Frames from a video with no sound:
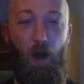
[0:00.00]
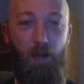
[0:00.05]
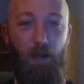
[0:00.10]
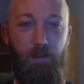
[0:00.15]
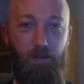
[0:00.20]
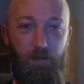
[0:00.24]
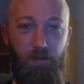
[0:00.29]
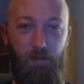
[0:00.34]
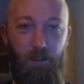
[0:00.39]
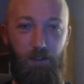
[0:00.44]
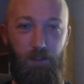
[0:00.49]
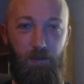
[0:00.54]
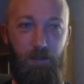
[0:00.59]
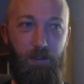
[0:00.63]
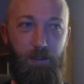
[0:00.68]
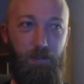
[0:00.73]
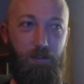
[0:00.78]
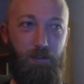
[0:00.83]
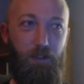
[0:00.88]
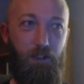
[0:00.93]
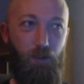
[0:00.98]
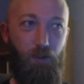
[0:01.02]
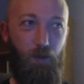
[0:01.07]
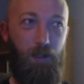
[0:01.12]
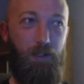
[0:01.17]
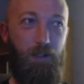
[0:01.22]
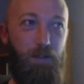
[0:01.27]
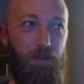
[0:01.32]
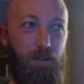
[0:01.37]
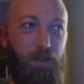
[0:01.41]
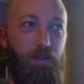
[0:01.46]
does eventually
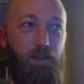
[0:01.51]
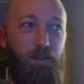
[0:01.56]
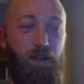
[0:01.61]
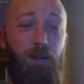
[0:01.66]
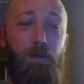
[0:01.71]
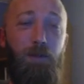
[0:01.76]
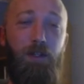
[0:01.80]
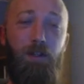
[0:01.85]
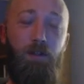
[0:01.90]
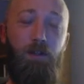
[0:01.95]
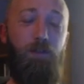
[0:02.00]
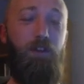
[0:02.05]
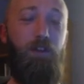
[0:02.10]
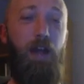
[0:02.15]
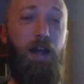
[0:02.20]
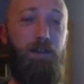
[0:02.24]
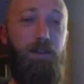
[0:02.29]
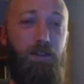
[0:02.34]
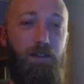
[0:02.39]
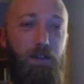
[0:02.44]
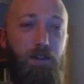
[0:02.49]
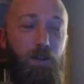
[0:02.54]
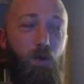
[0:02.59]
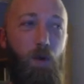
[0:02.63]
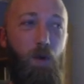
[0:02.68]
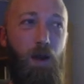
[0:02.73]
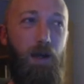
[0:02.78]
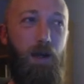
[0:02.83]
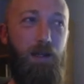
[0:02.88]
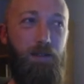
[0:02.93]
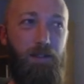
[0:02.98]
agree to this, and I'm a little sad to see
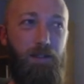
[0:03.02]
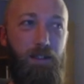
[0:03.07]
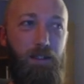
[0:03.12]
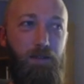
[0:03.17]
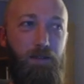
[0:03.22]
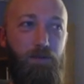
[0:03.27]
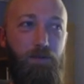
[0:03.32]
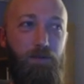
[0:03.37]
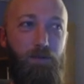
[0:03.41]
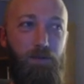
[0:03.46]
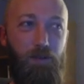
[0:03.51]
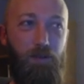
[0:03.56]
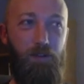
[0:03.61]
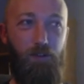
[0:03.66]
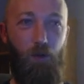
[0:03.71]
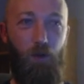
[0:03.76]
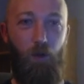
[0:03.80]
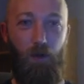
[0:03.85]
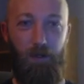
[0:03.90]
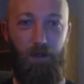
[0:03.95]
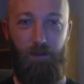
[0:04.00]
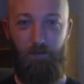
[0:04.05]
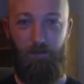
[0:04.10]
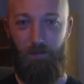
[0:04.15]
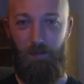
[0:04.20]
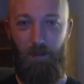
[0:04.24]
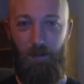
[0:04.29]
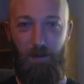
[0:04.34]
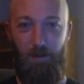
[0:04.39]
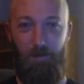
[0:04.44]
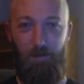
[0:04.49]
Kwai leave the story
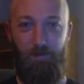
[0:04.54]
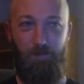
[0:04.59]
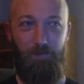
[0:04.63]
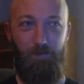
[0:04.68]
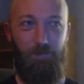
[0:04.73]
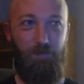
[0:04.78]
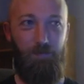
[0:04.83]
um,